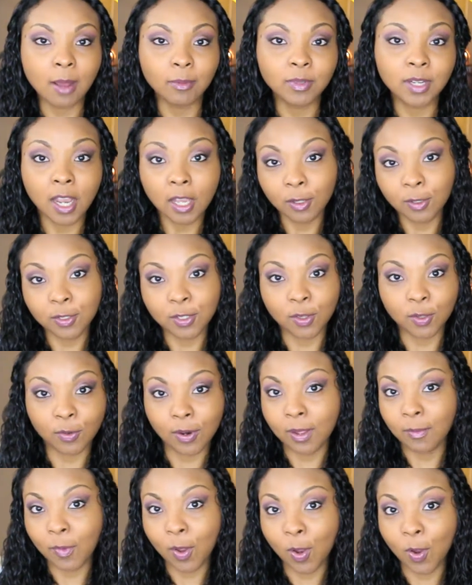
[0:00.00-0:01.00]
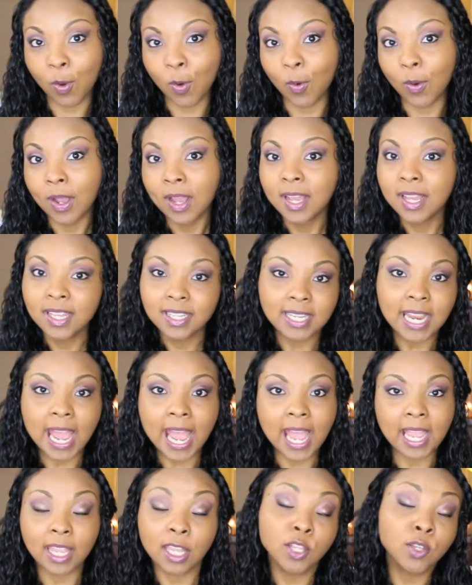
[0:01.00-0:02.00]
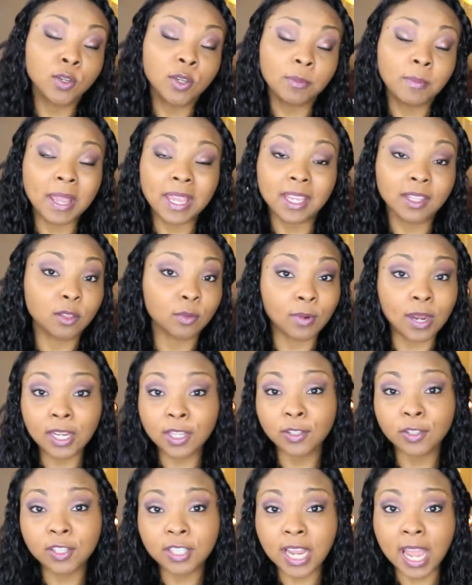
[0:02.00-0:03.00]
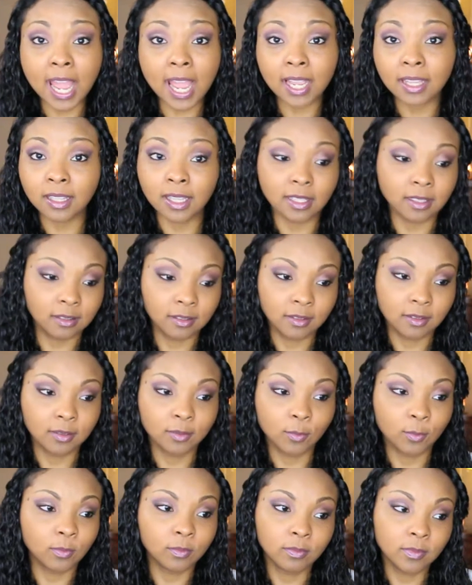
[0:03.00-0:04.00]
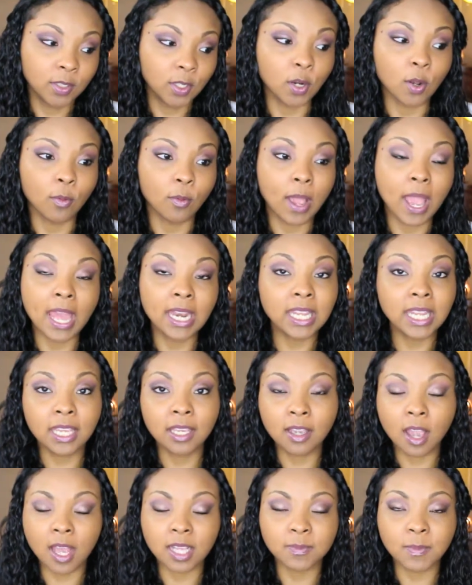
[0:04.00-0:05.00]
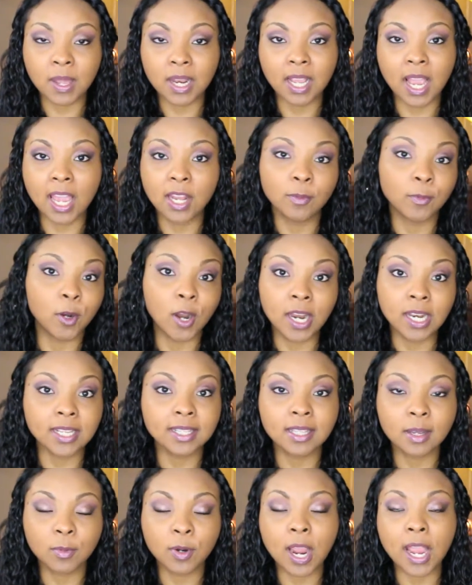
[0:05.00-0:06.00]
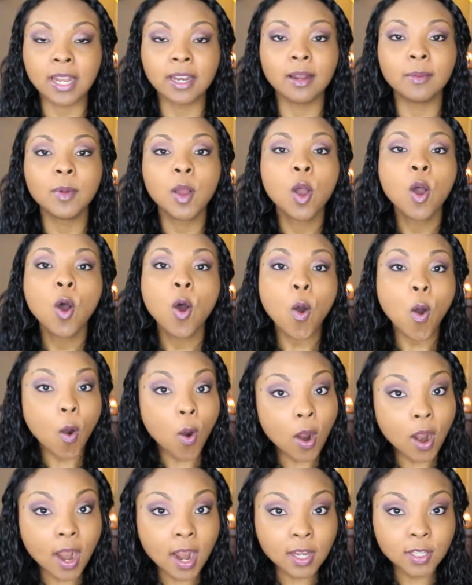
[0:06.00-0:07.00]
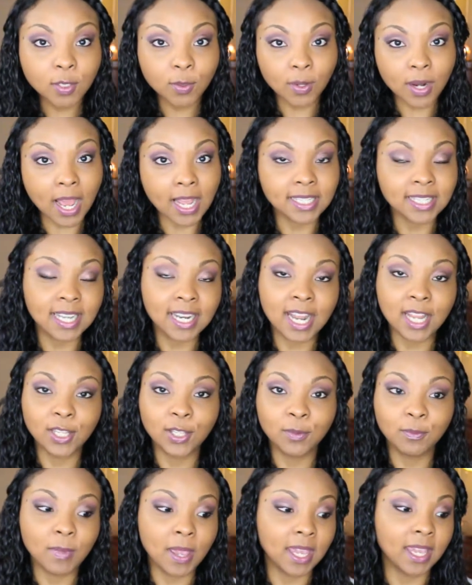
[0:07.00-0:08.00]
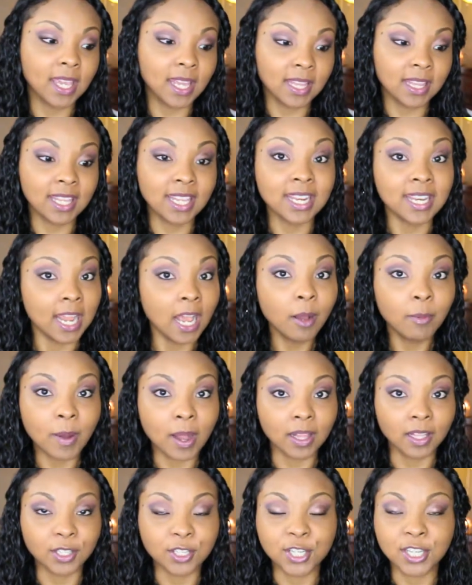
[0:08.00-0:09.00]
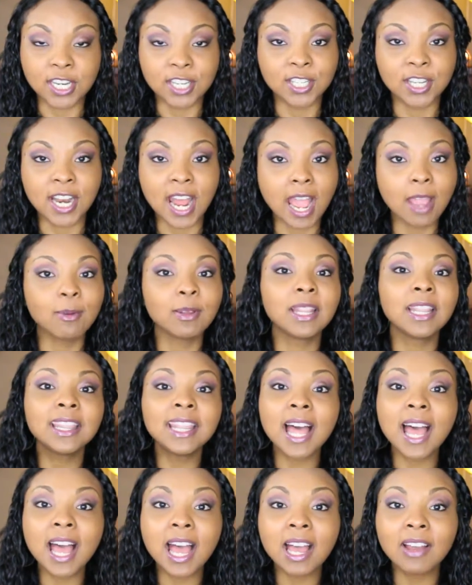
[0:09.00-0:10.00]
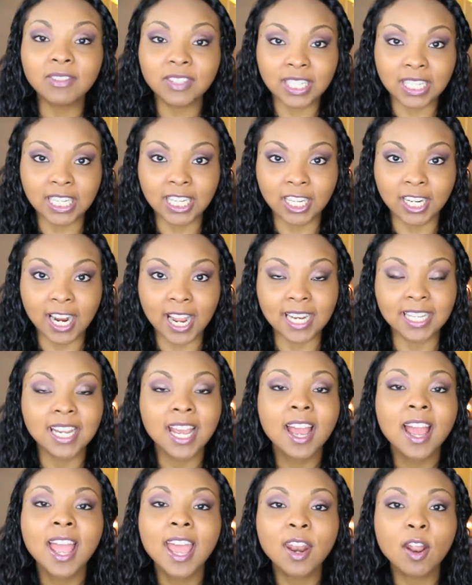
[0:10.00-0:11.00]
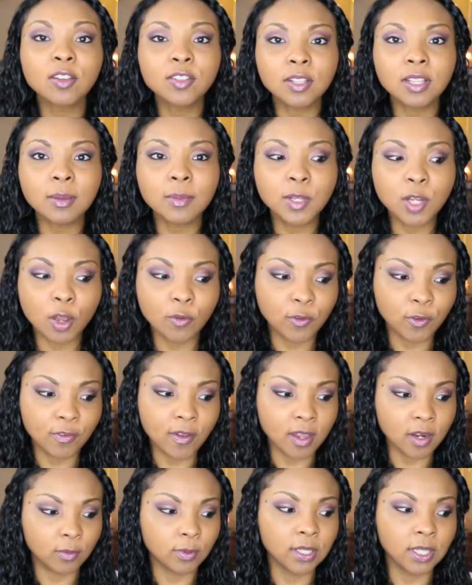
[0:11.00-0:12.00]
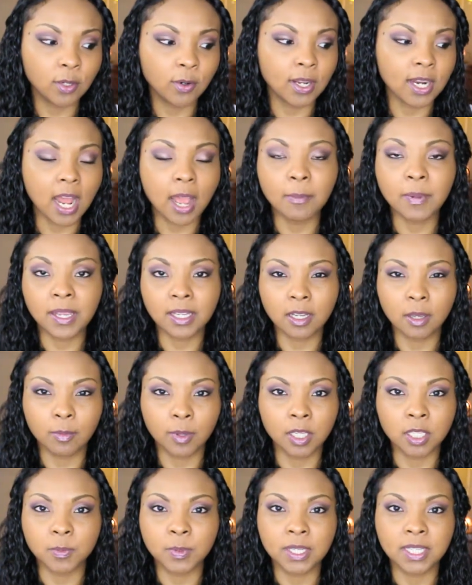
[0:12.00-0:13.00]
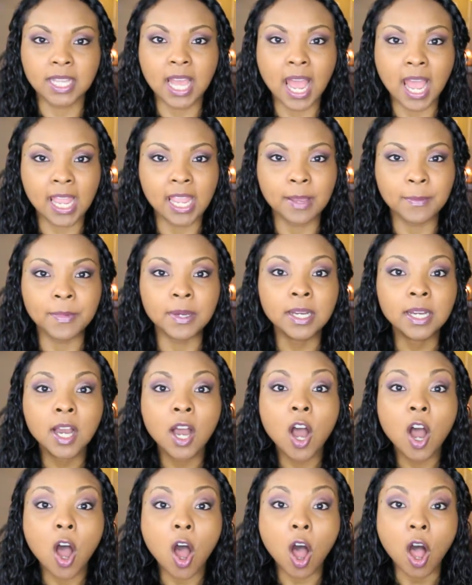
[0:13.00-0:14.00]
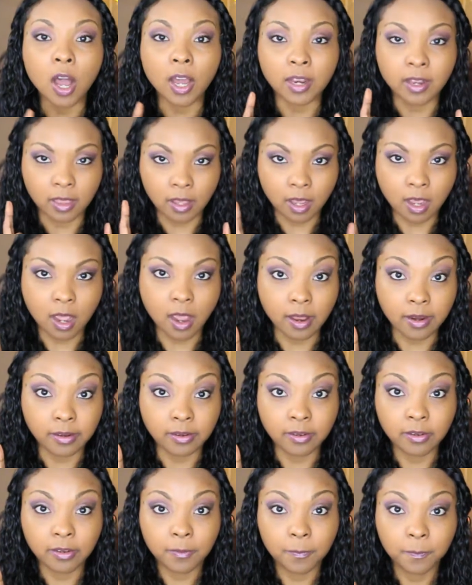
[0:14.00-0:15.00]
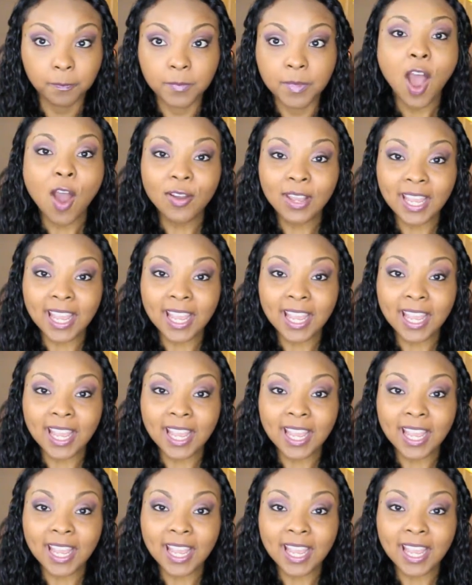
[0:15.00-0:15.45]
colors of the rainbow tag, and you can make it the regular tag, like, you know, any cosmetic item or any summer item, or do what I did and make it the nail polish edition. I would love to hear it. And also let me know if you found a really great hot pink nail polish, because I am on the hunt. Okay guys, so